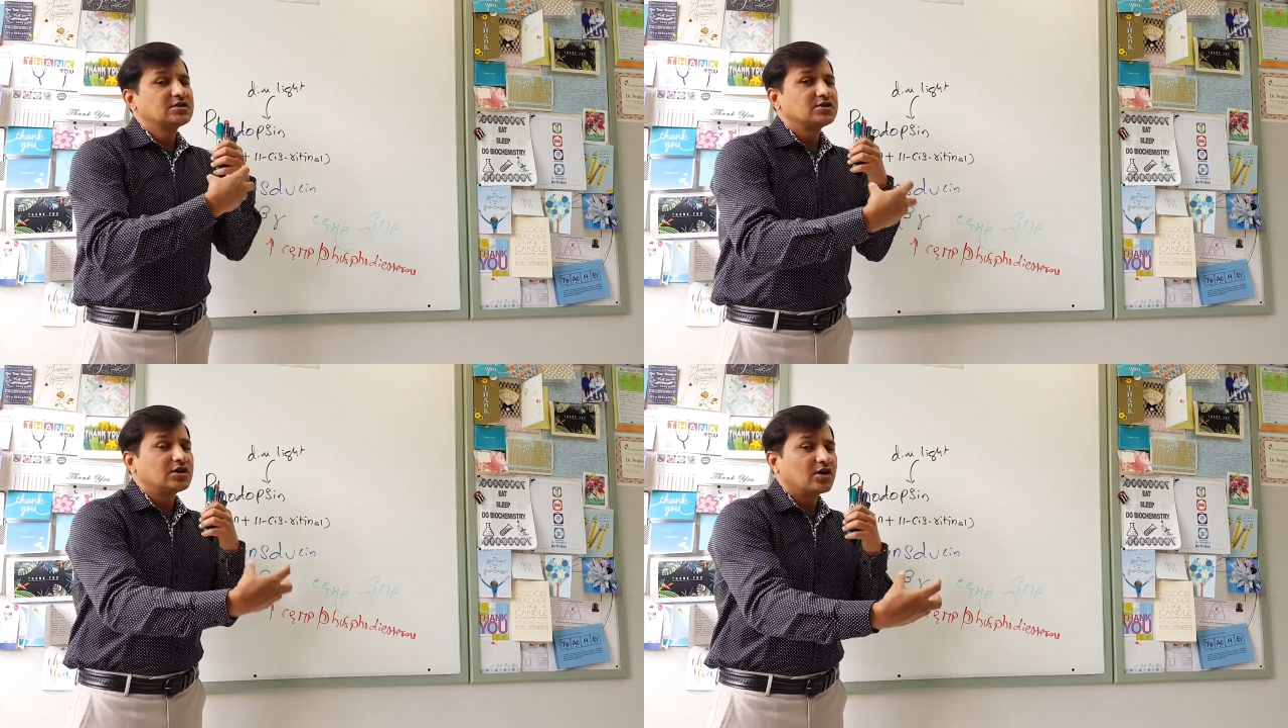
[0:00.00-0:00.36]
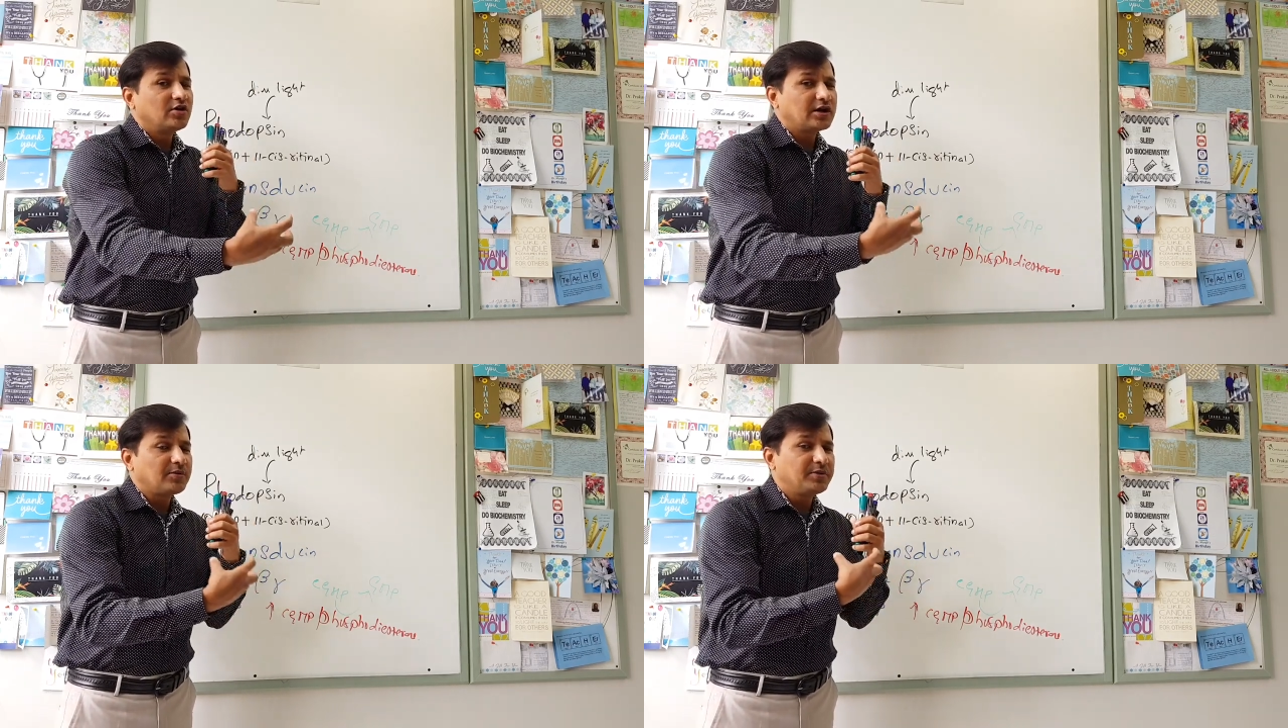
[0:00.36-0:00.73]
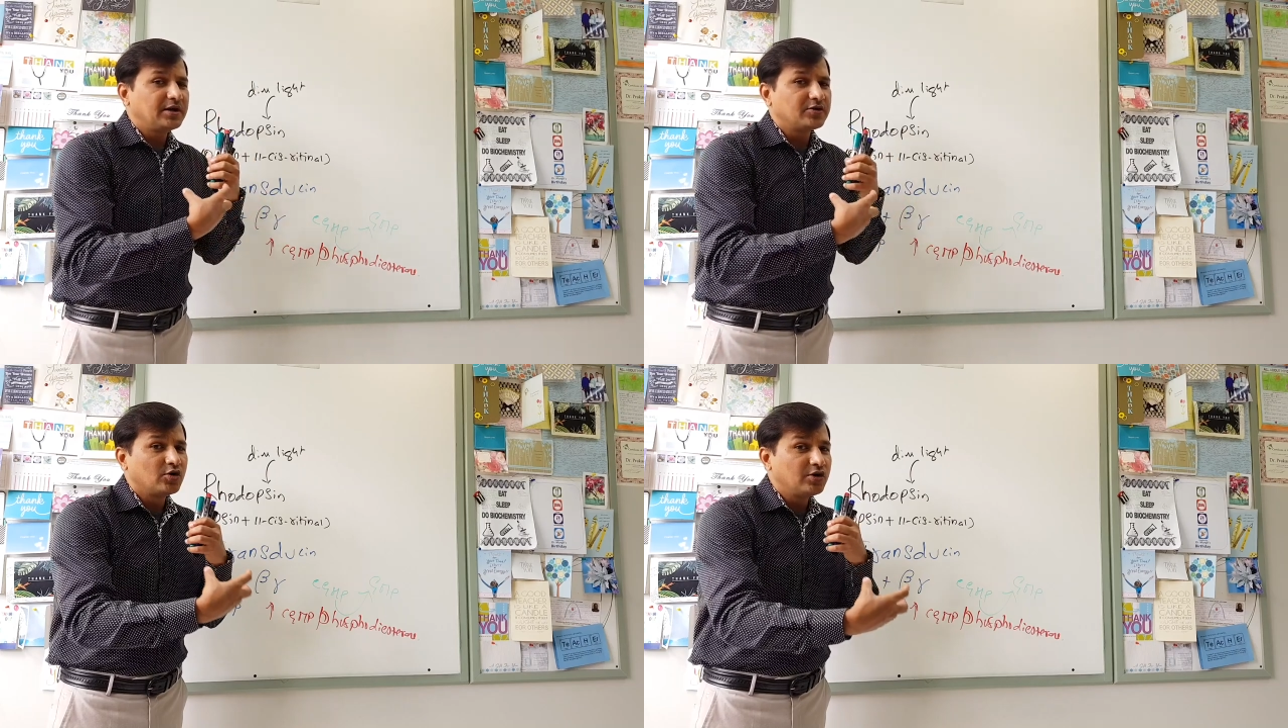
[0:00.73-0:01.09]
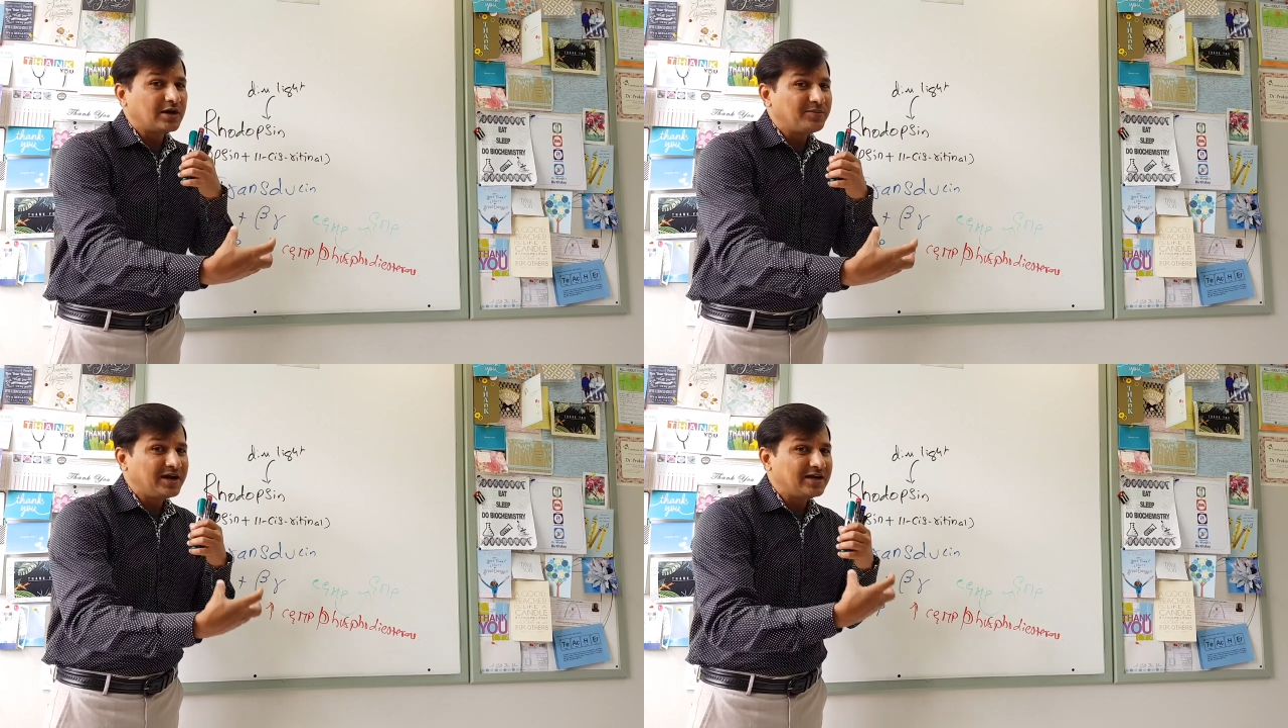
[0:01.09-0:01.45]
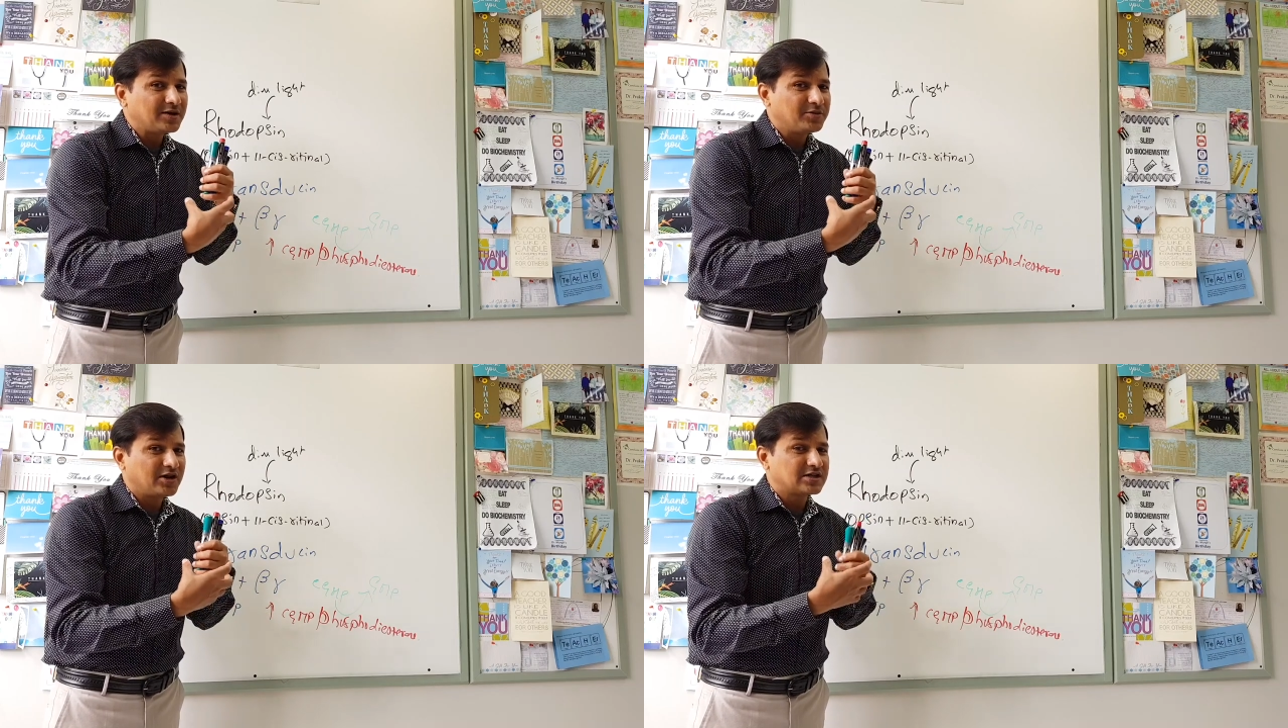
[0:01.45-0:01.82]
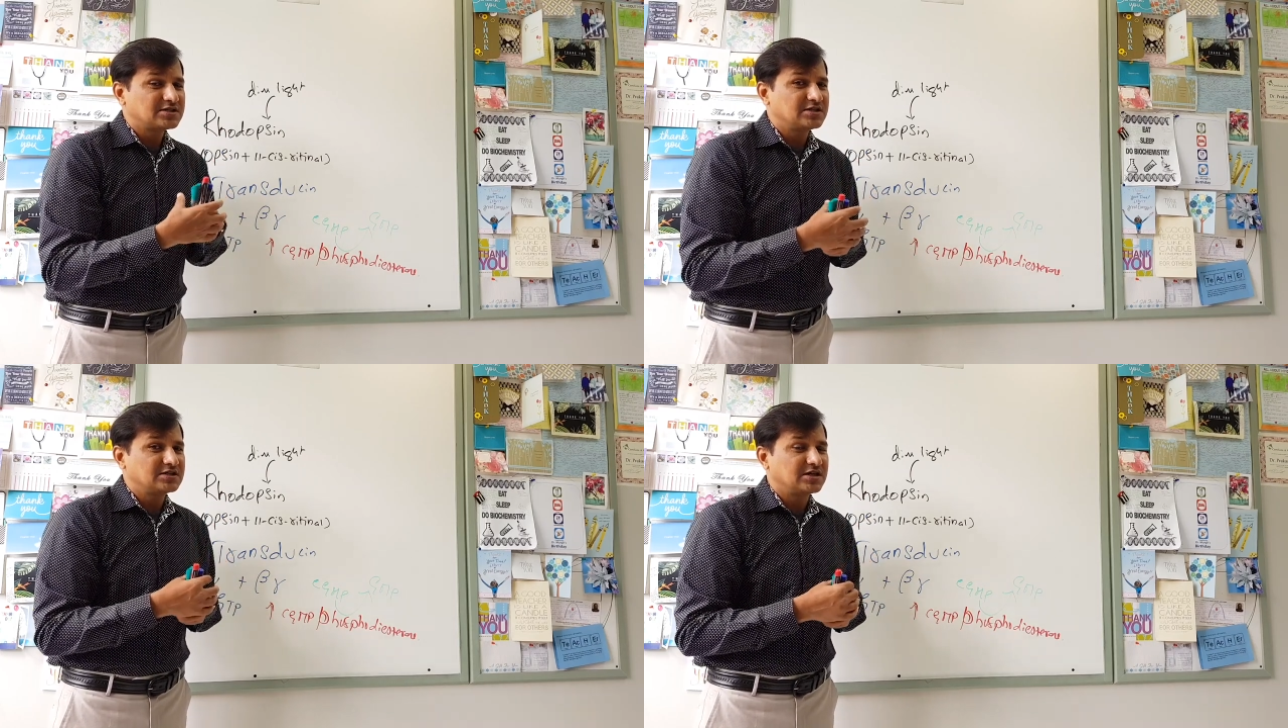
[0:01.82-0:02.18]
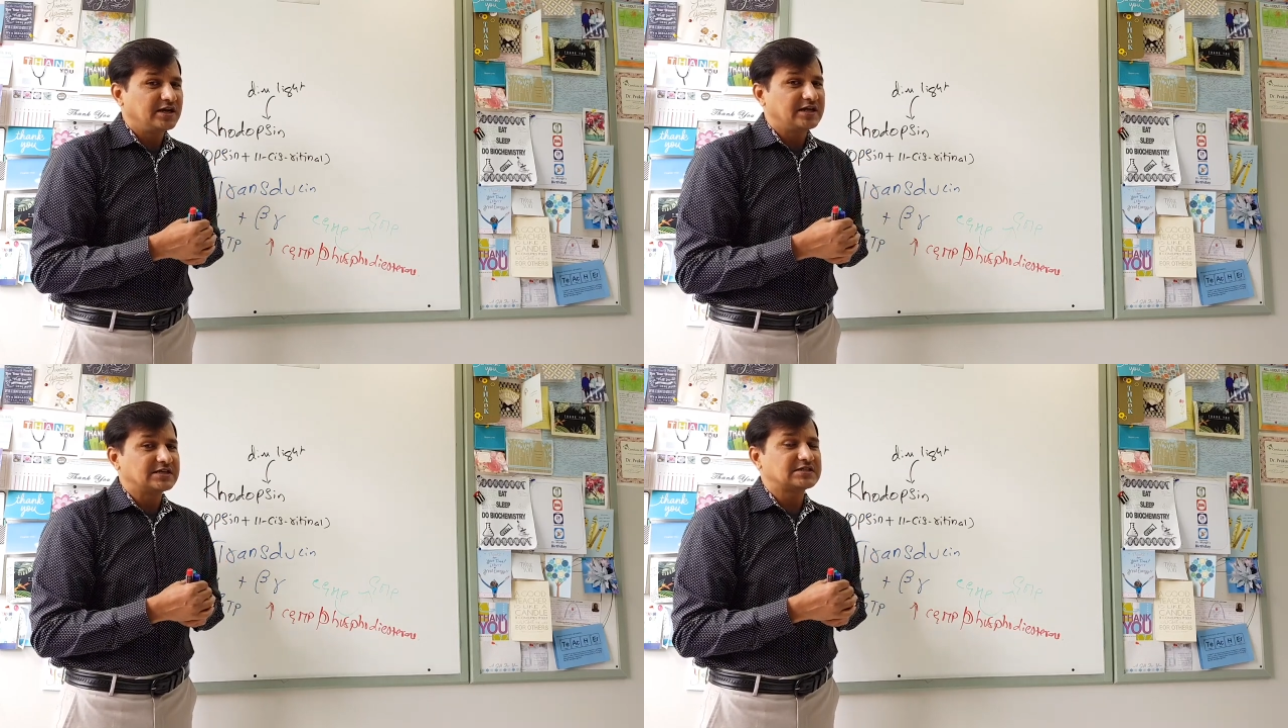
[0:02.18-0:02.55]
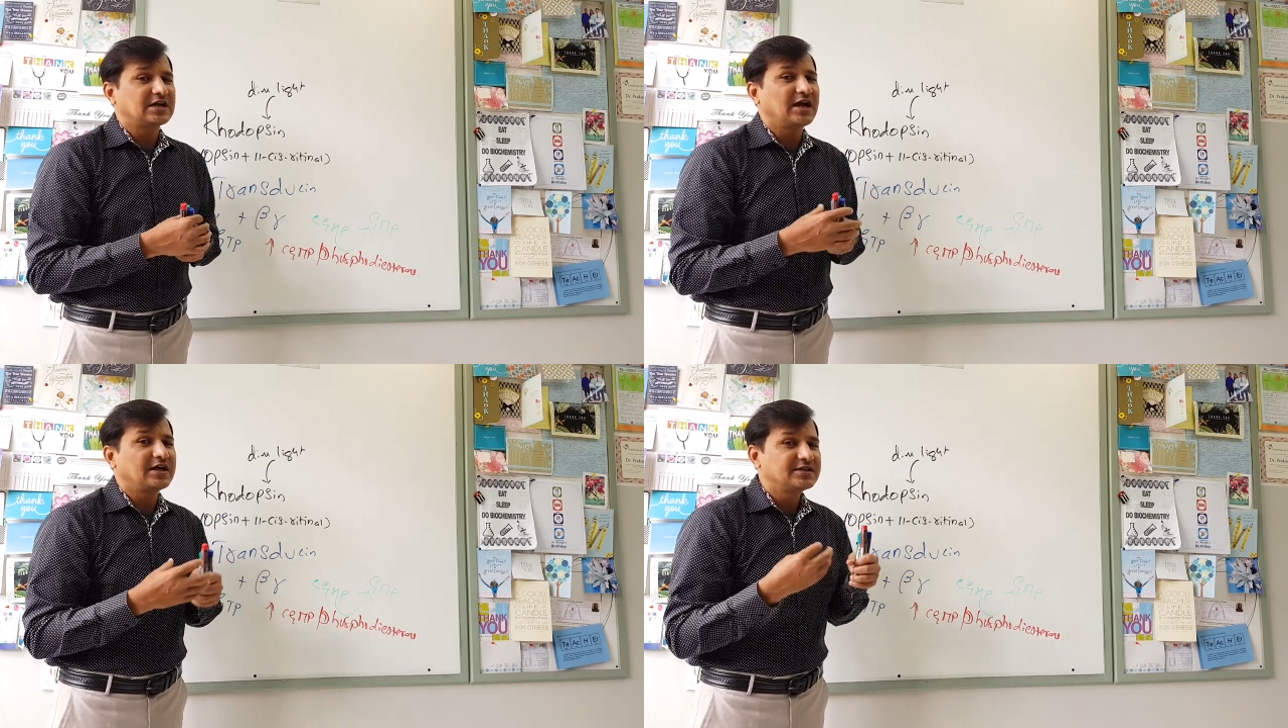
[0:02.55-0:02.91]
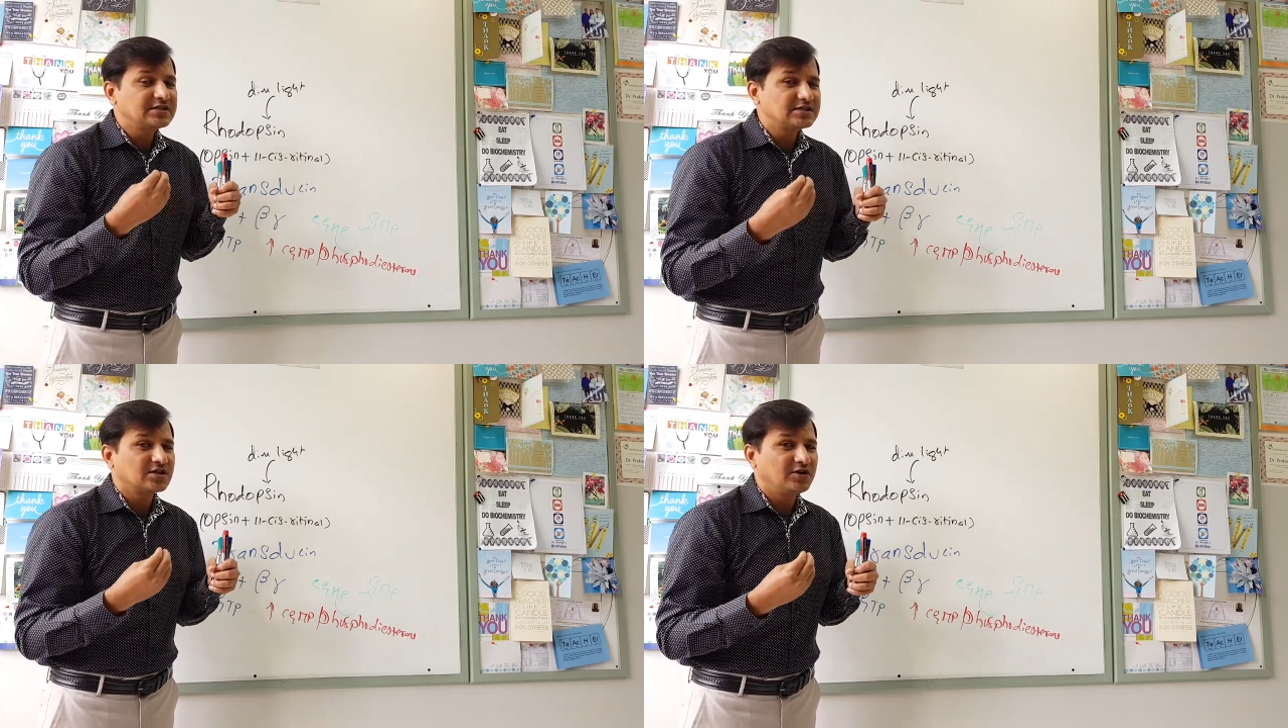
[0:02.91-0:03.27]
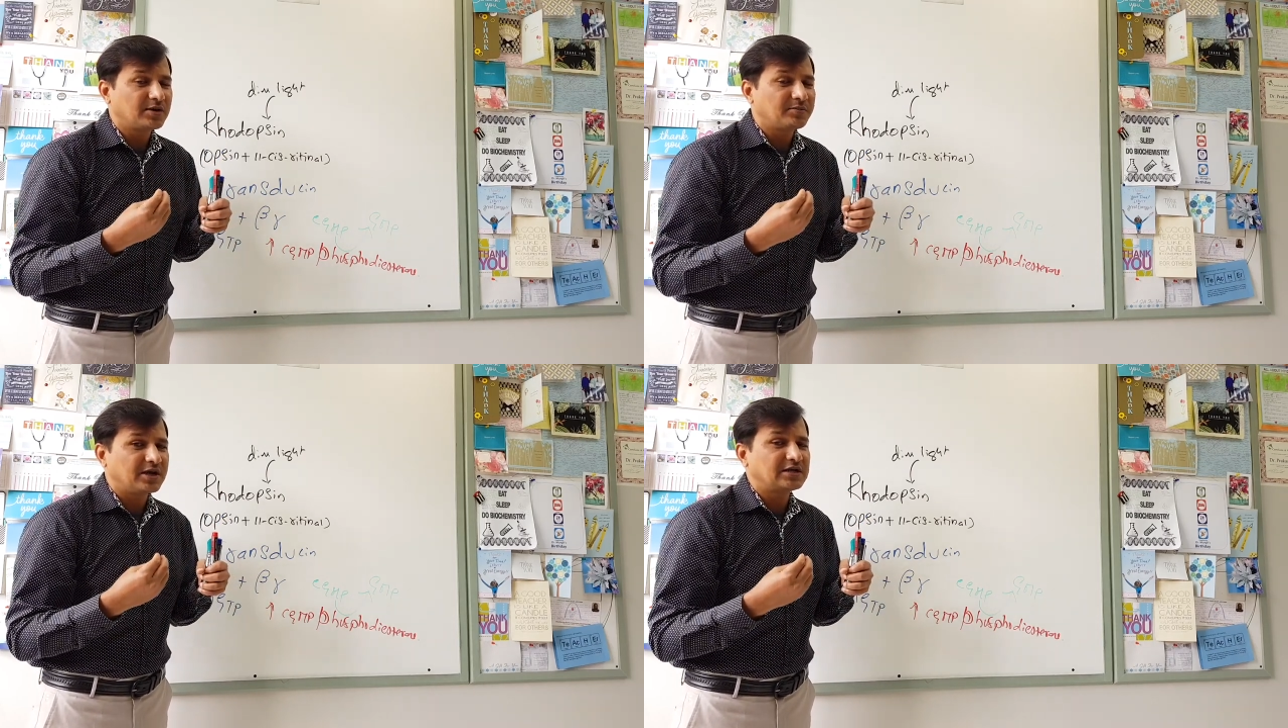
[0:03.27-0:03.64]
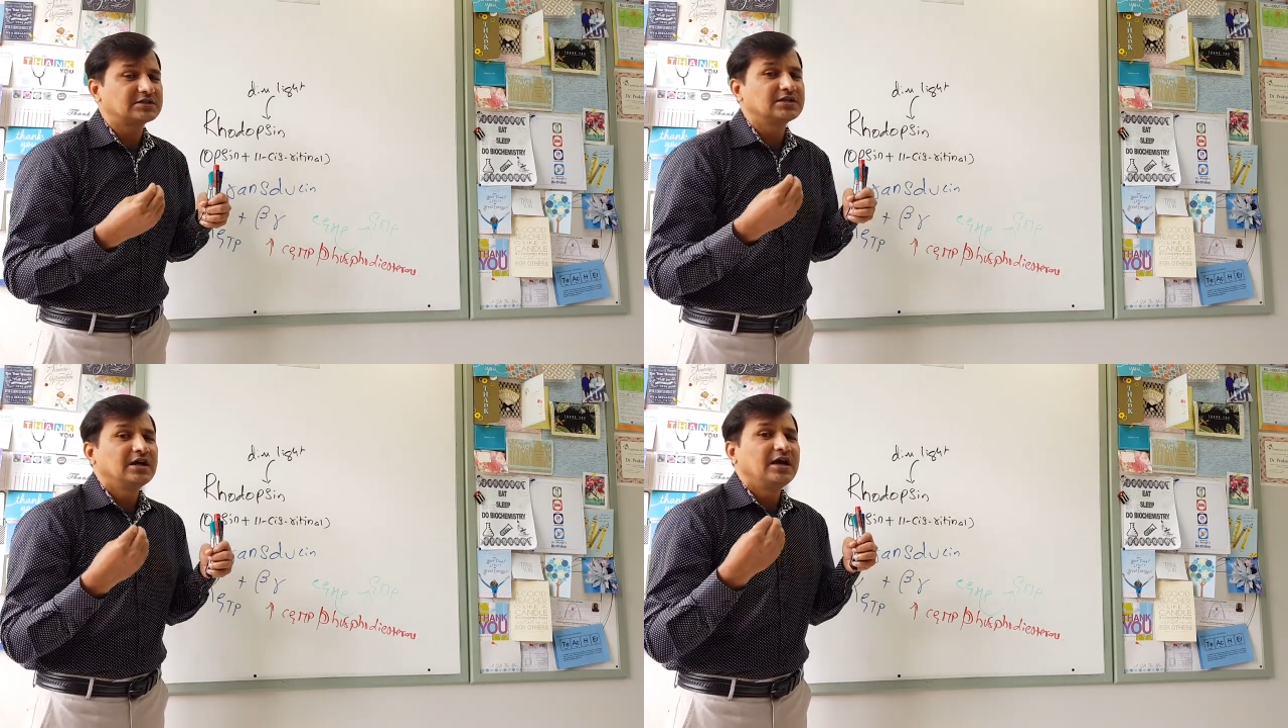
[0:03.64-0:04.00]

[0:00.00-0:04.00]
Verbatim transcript: So the glutamate, glutamate amino acid is released and this glutamate,